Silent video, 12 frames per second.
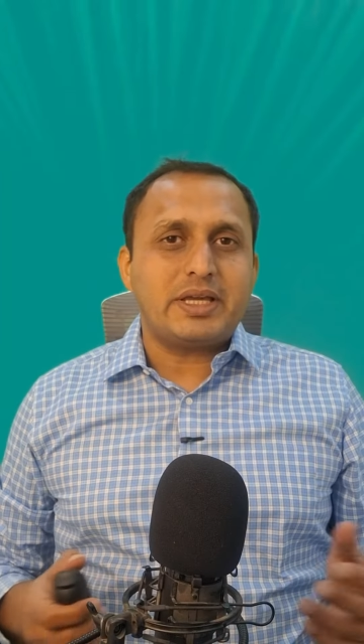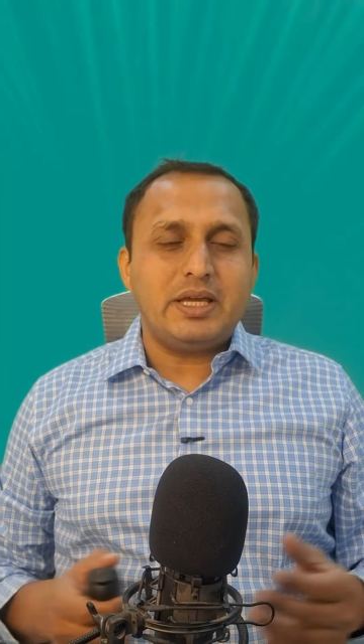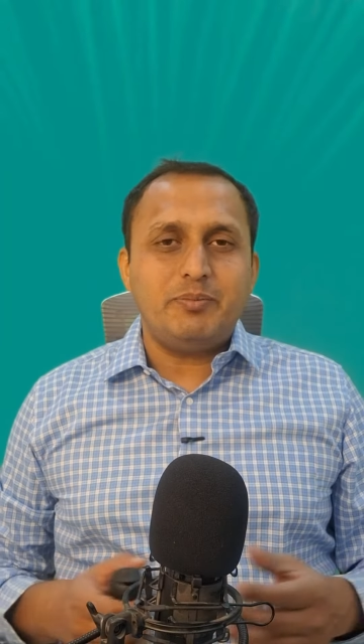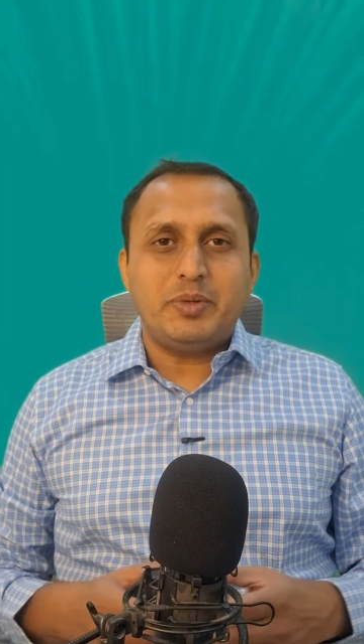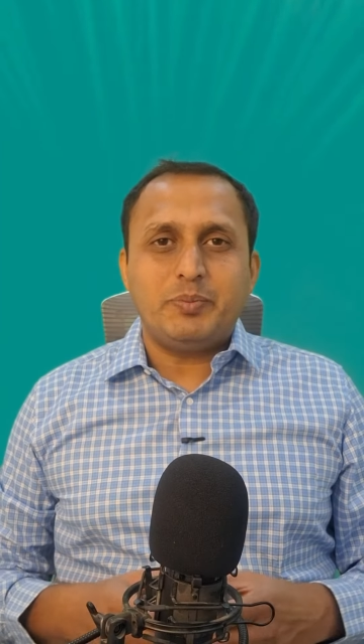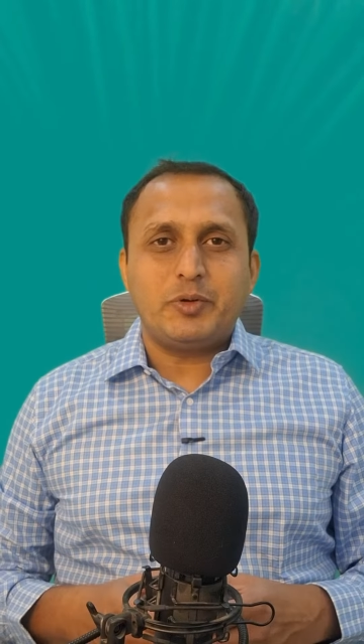
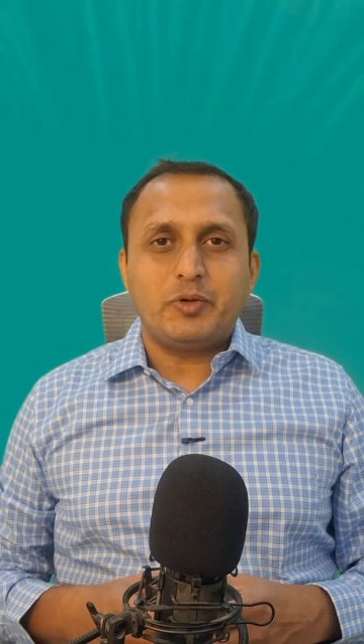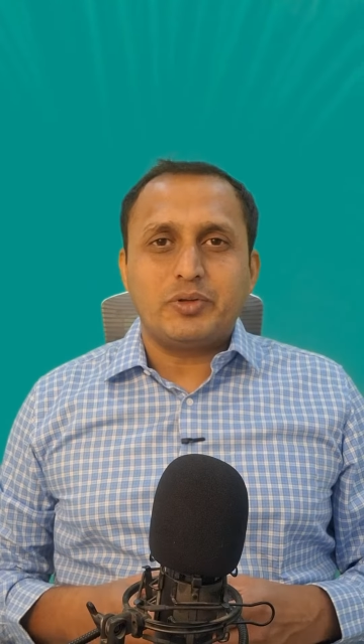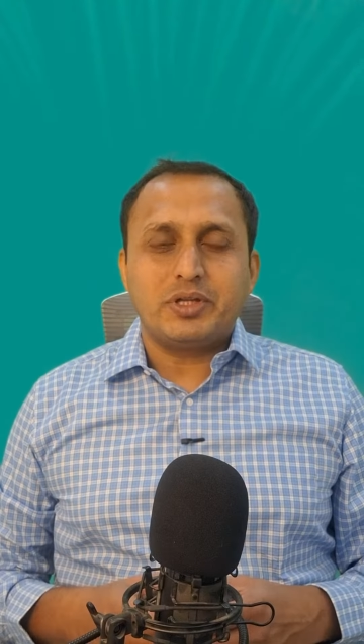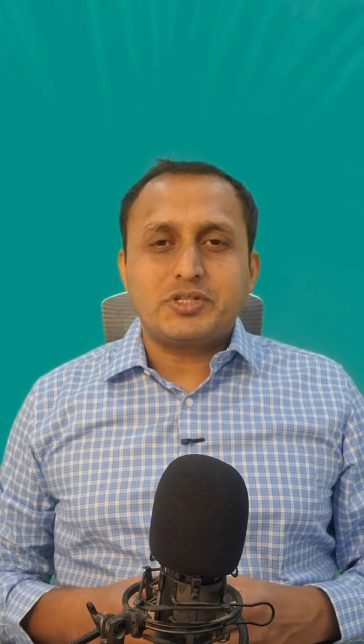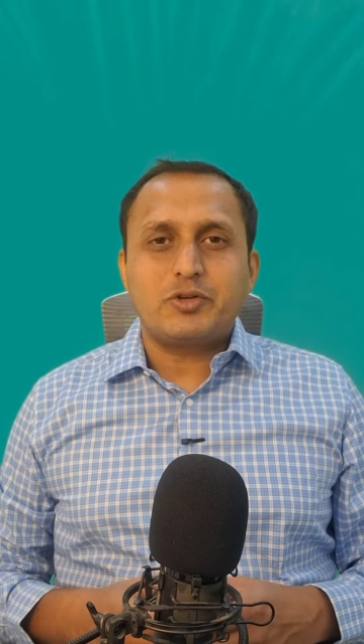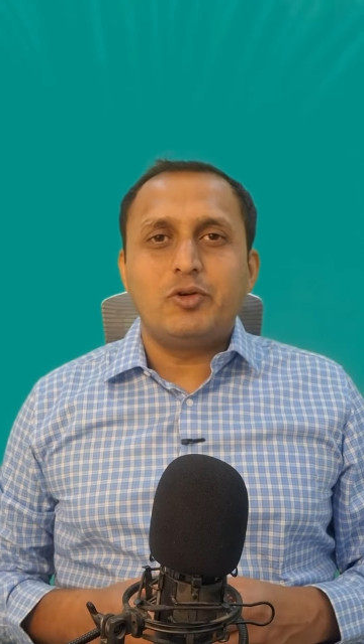CapeBPO,
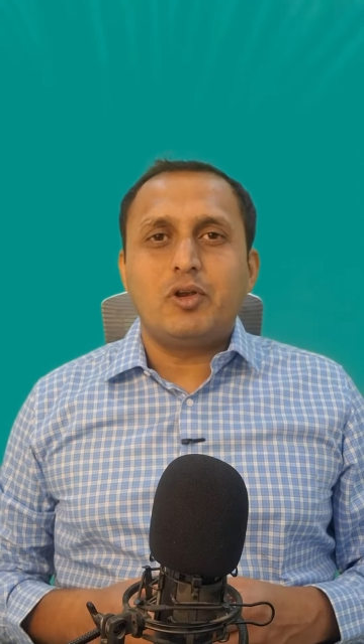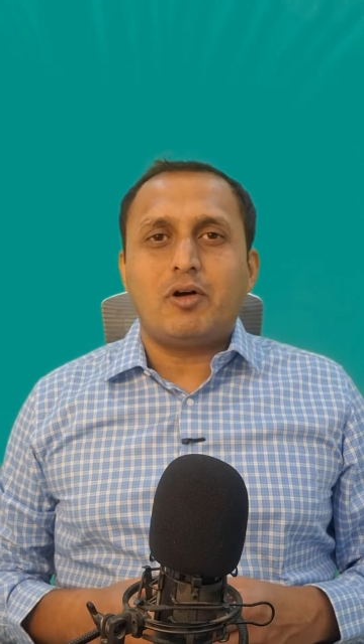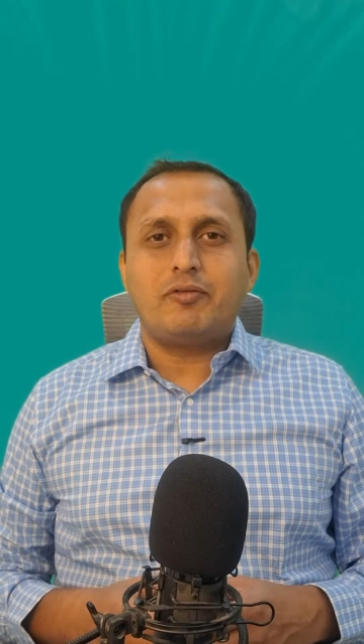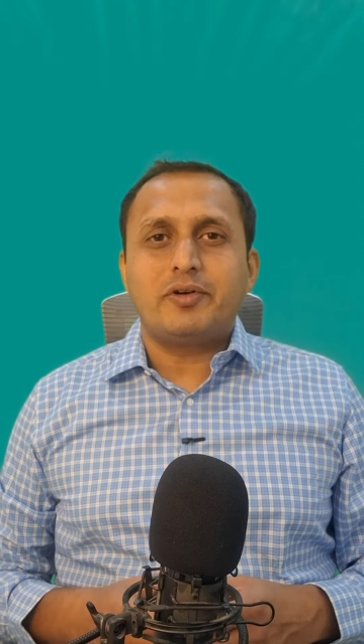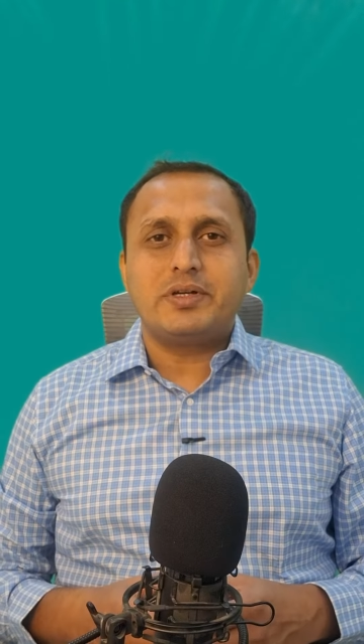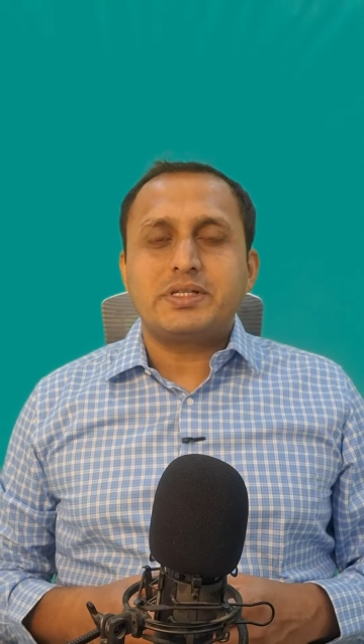the school
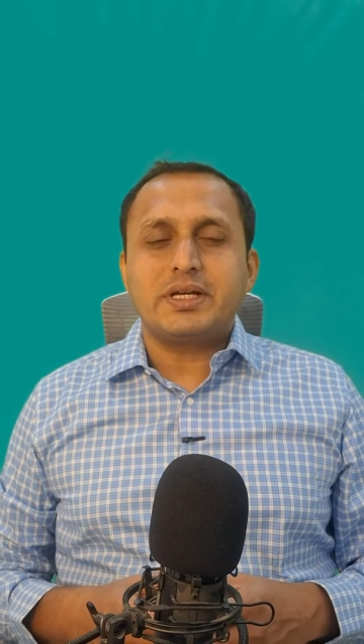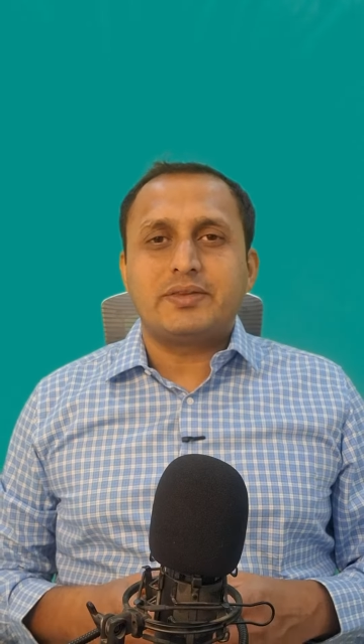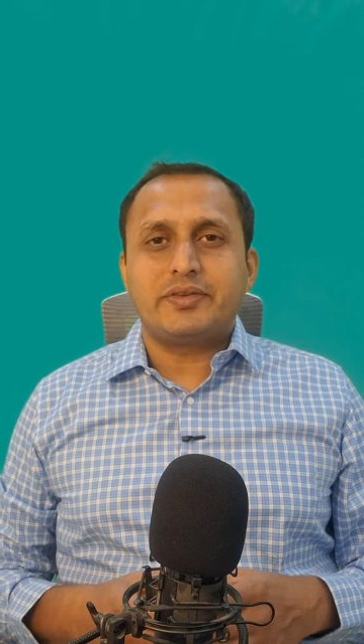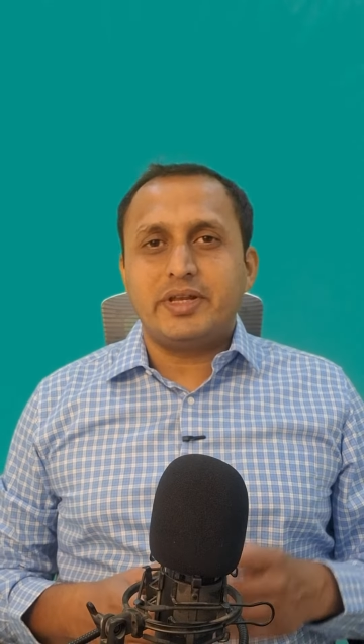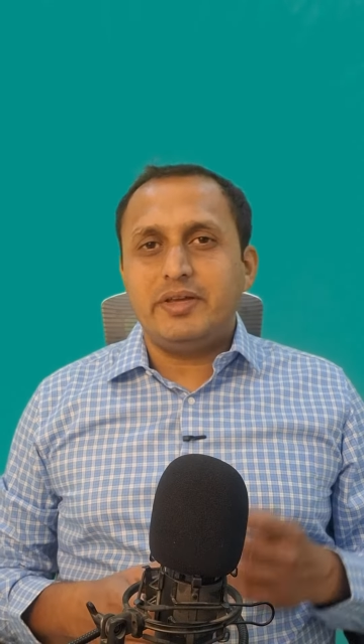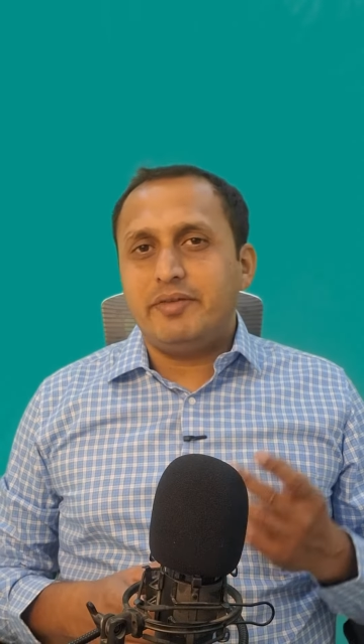offers a
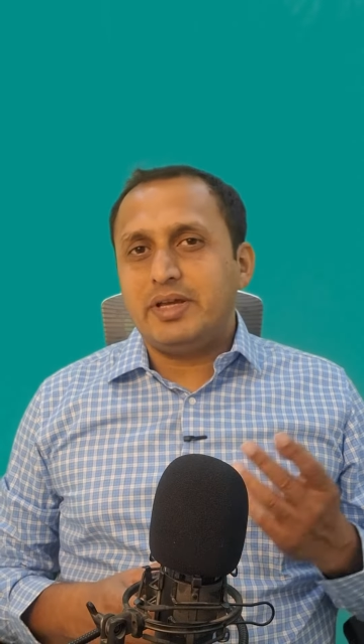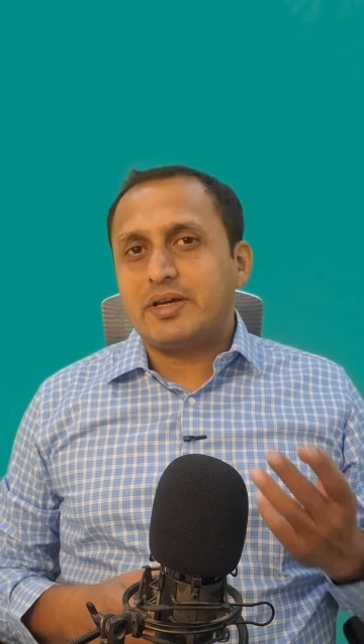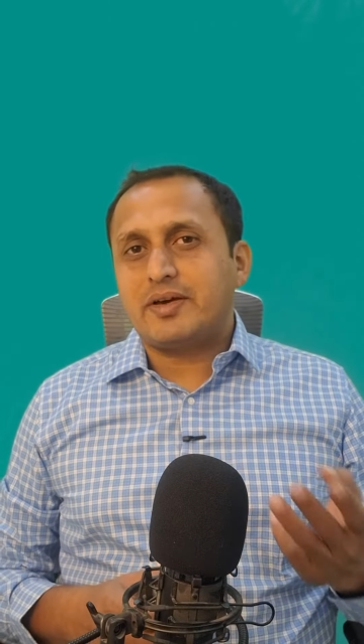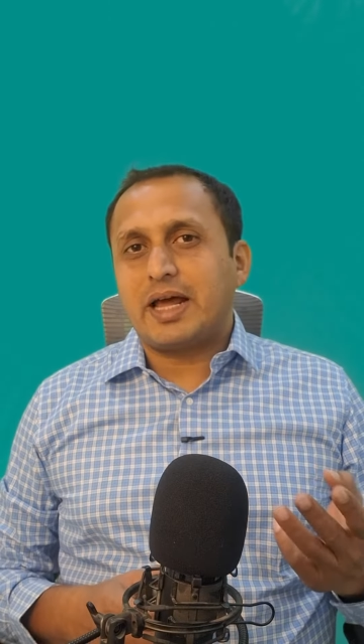3-week